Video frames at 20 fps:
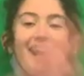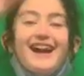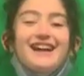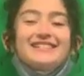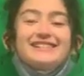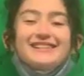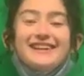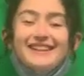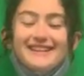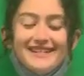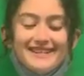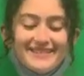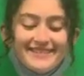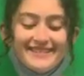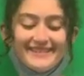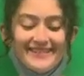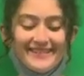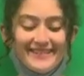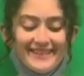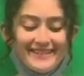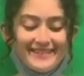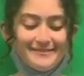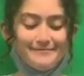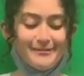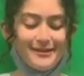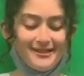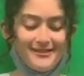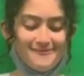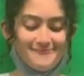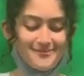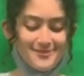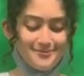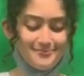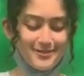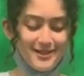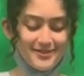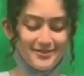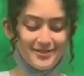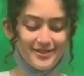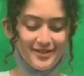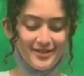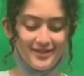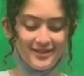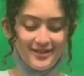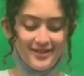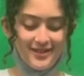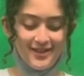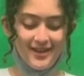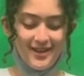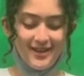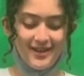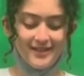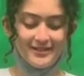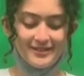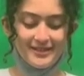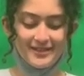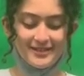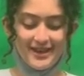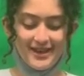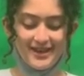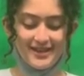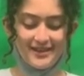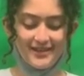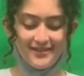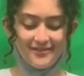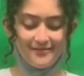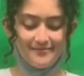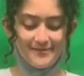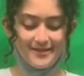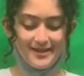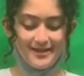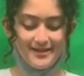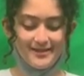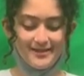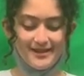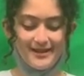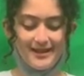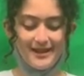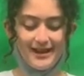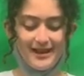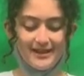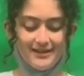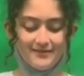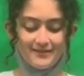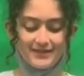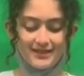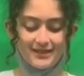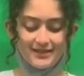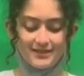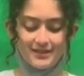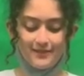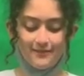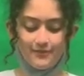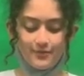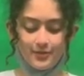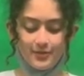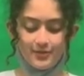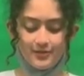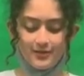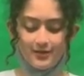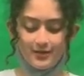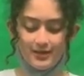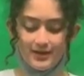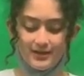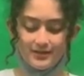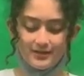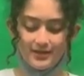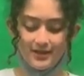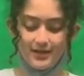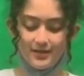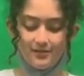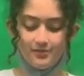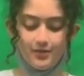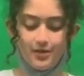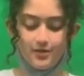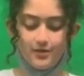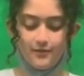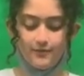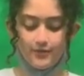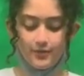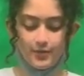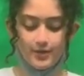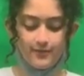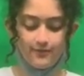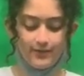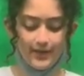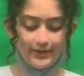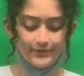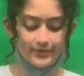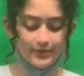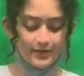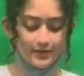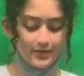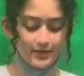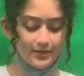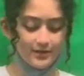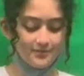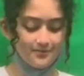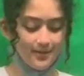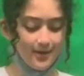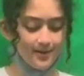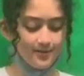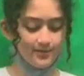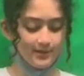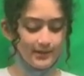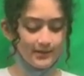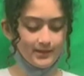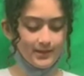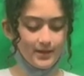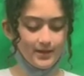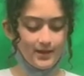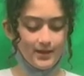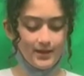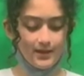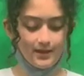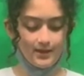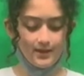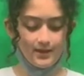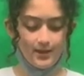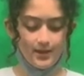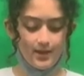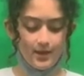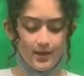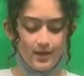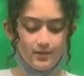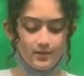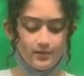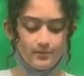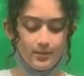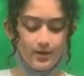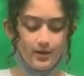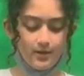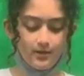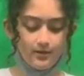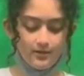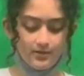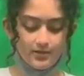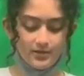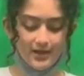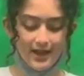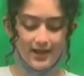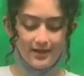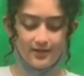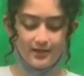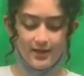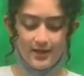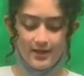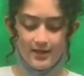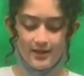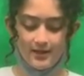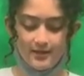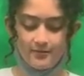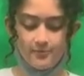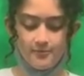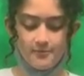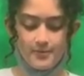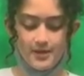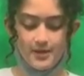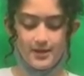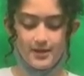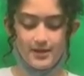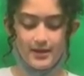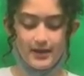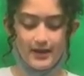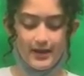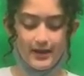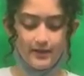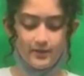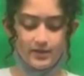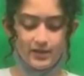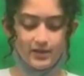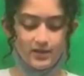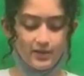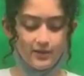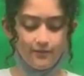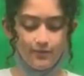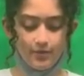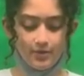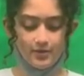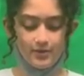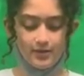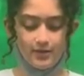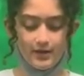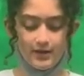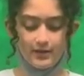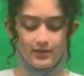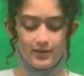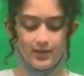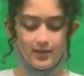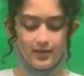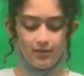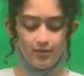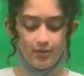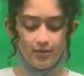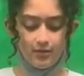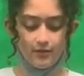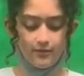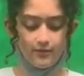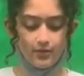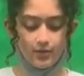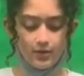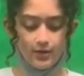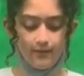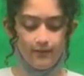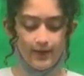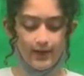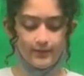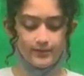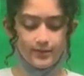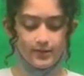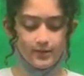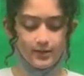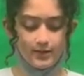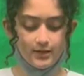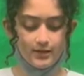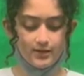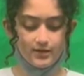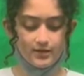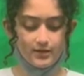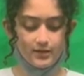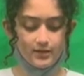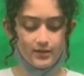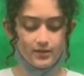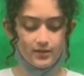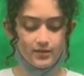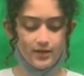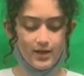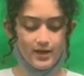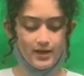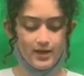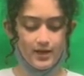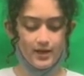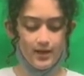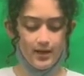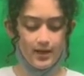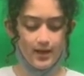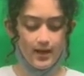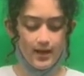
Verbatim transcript: Hi, DIS. This is Isabella with weather. Today it'll be a high of 64 degrees and a low of 45 degrees, partly sunny. Tomorrow, Saturday, it will be a high of 64 degrees and a low of 45 degrees, sunny.